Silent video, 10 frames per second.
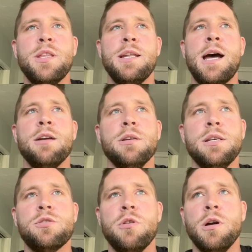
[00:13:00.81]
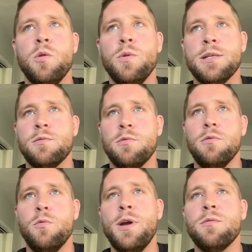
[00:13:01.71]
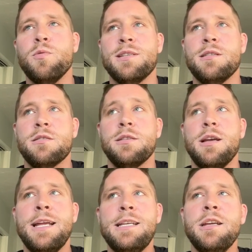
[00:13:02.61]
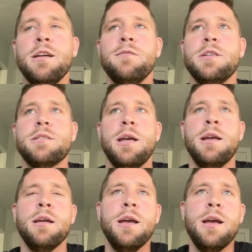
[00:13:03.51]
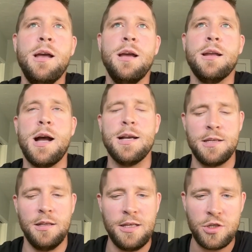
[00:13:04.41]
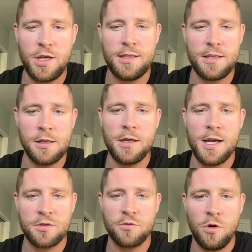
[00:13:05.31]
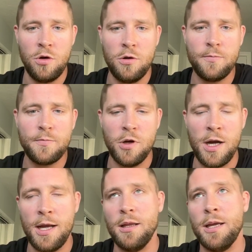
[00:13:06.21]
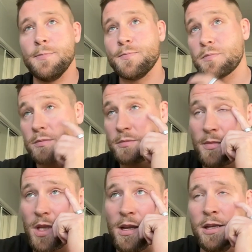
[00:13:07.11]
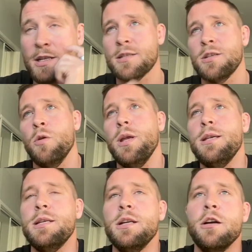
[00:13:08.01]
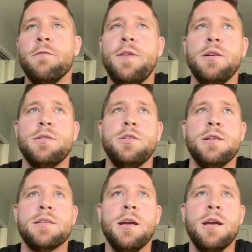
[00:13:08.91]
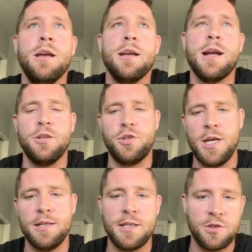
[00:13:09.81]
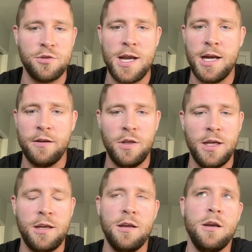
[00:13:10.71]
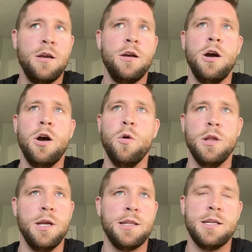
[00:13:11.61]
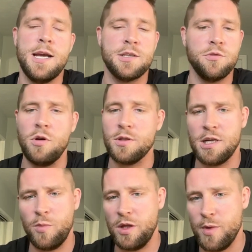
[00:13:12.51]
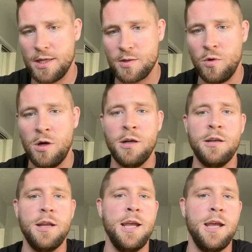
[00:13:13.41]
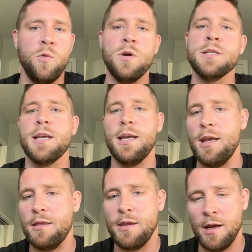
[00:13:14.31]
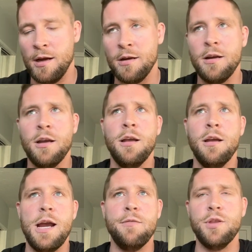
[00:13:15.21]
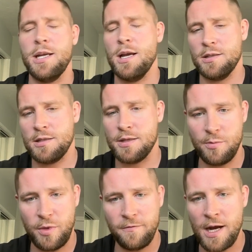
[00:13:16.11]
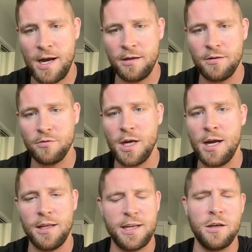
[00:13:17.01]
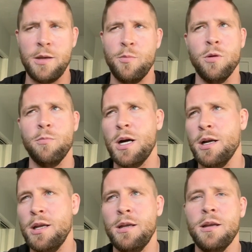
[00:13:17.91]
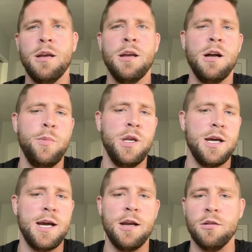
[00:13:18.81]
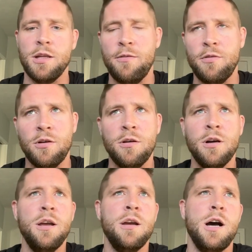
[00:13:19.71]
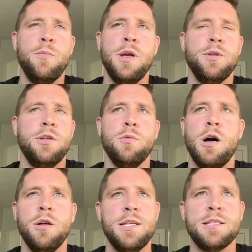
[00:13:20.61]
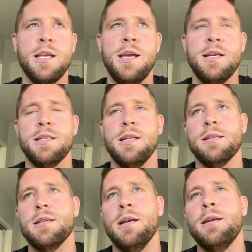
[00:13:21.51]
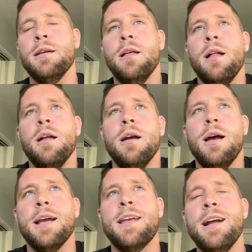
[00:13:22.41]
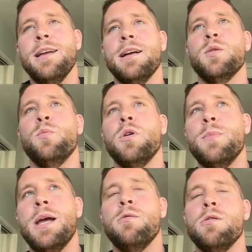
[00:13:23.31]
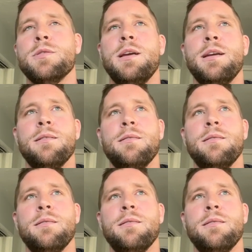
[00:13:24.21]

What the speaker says: that I really struggled with was this idea of just like constantly chasing the next role, right? Like I think it's so easy in our field to just kind of chase this dragon of like, oh, well, like the next role is going to be the best one. And once I get there, everything else is going to be fine, right? Like I'll get more money, I'll be at a higher level, I'll be able to do all these things. Then it's like, I kind of got to a point, man, where it was like,